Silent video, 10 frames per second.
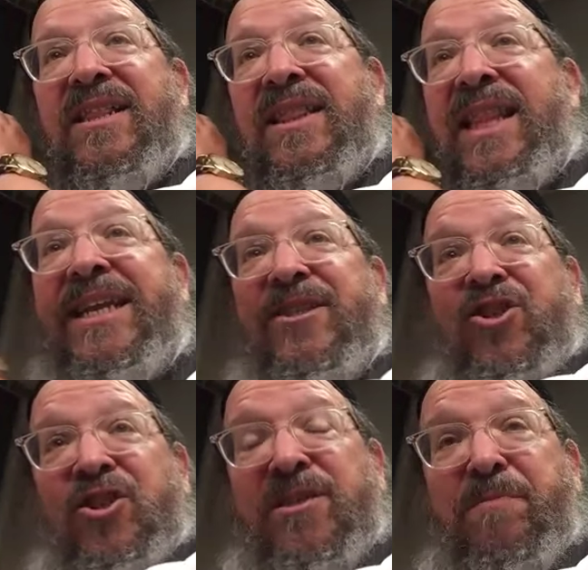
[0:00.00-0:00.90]
let it
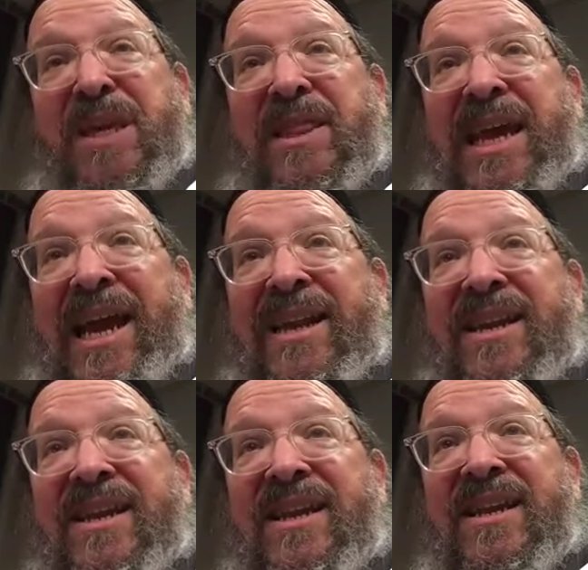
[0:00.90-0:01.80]
just be that.
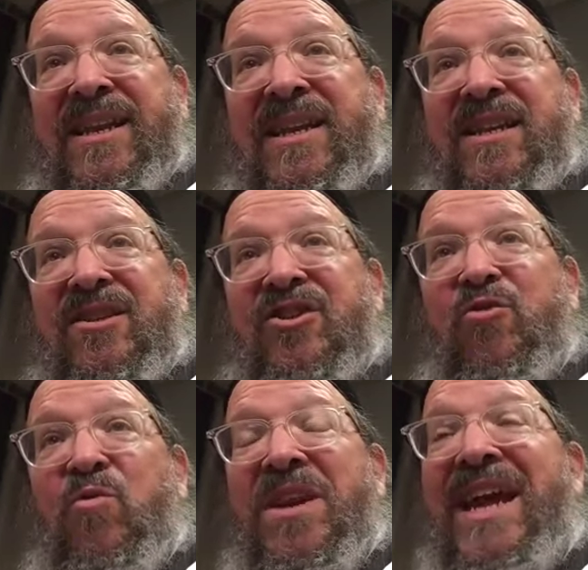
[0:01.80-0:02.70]

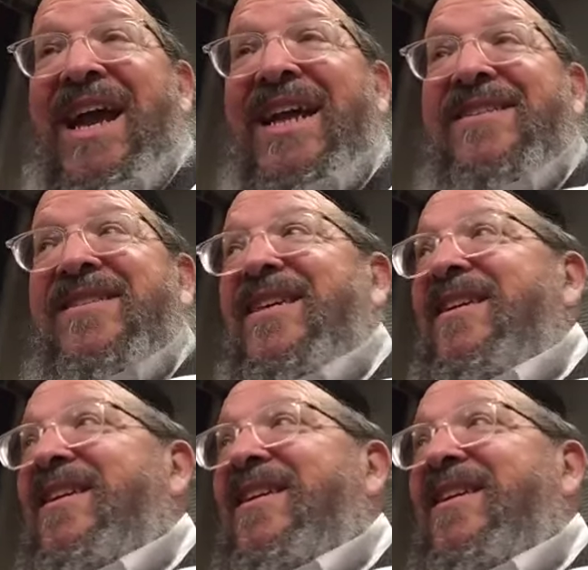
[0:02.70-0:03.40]
Do not